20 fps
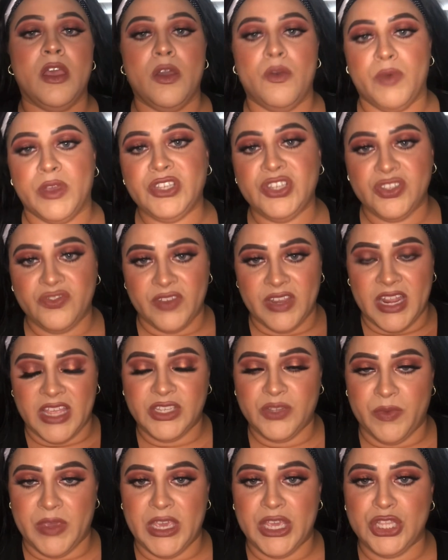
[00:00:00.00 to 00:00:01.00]
Which is 3 days
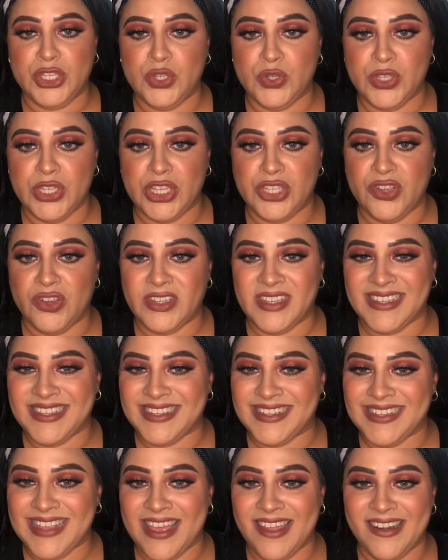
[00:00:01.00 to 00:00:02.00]
a week, Tuesdays, Thursdays,
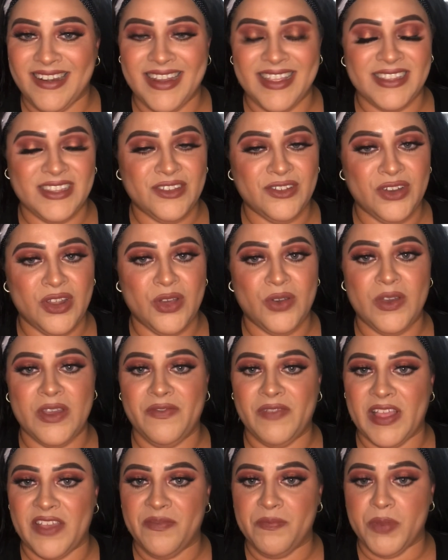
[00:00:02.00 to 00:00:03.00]
and Saturdays, you know, if
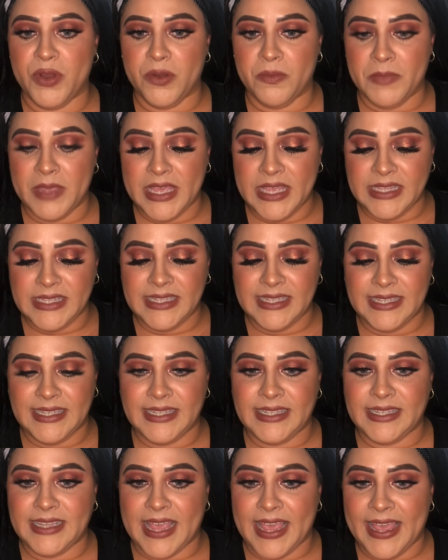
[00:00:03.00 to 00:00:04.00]
life
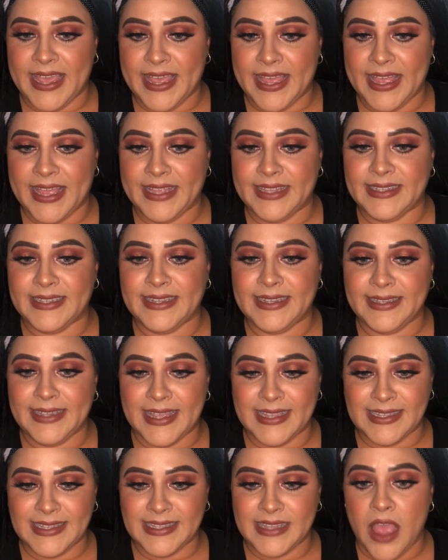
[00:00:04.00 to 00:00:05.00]
permits. And
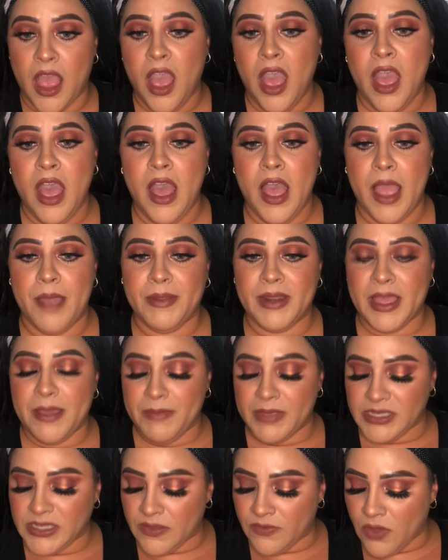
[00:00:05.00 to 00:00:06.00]
yes, I'm going to get
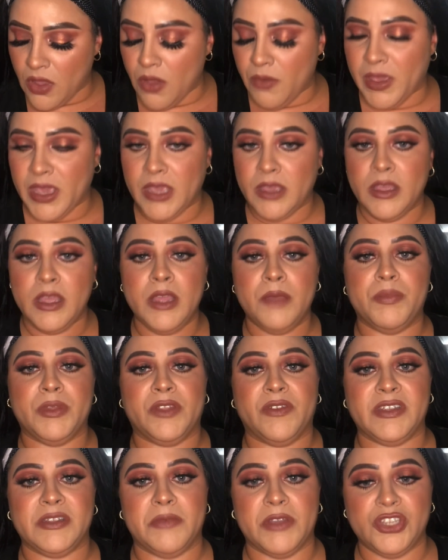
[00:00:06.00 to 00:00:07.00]
myself going, put the
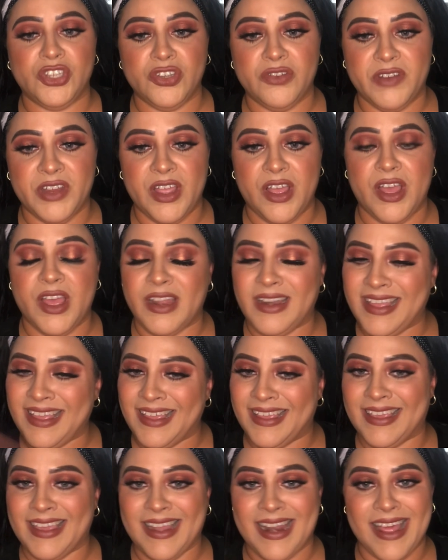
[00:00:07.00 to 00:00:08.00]
rest of my jewelry on,
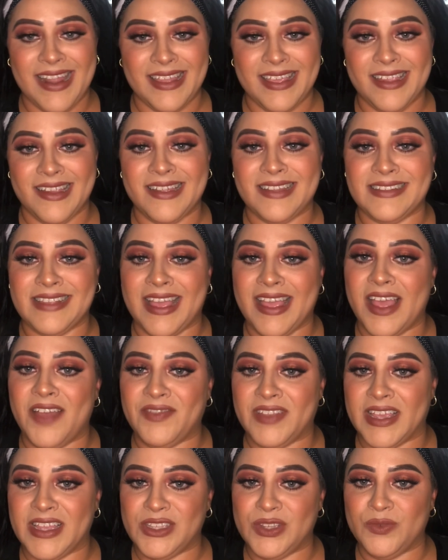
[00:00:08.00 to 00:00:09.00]
and get out of here because I have
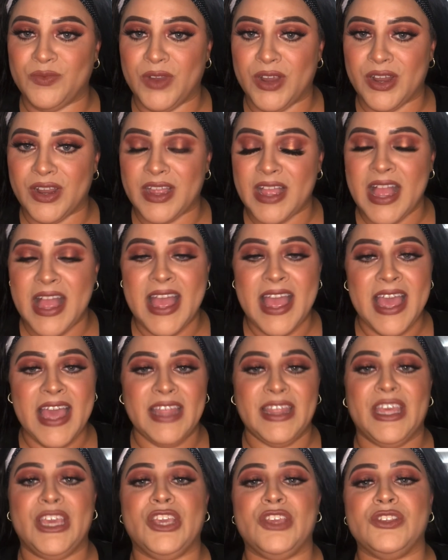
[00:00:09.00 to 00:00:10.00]
to get to work.
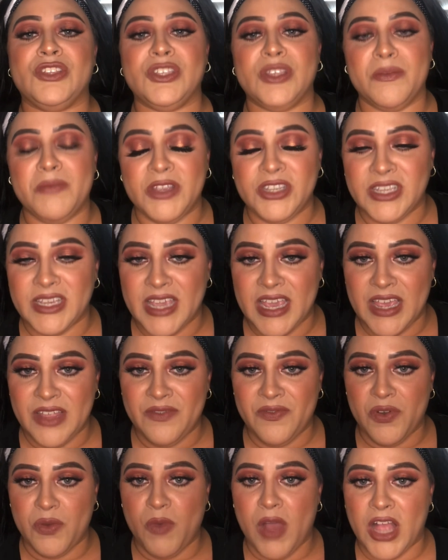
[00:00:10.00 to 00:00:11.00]
Thank you so much again
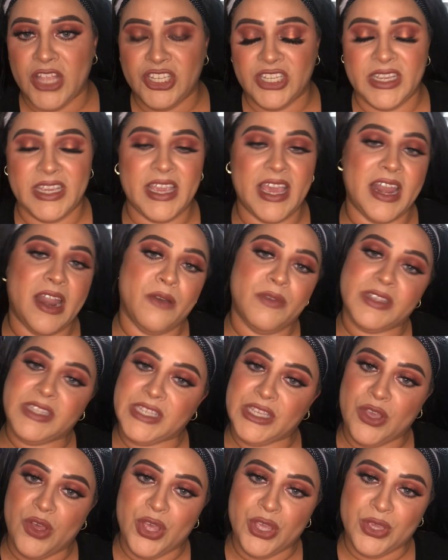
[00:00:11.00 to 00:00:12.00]
for watching, and I will
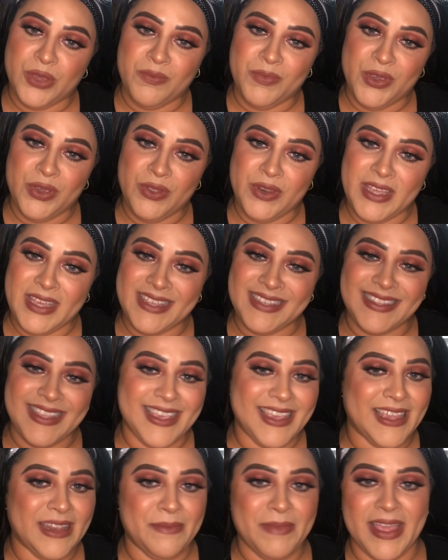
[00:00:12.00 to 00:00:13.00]
see all you beauties
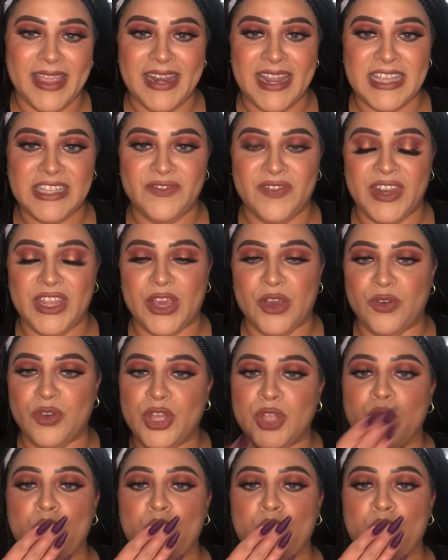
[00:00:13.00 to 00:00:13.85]
in my next video.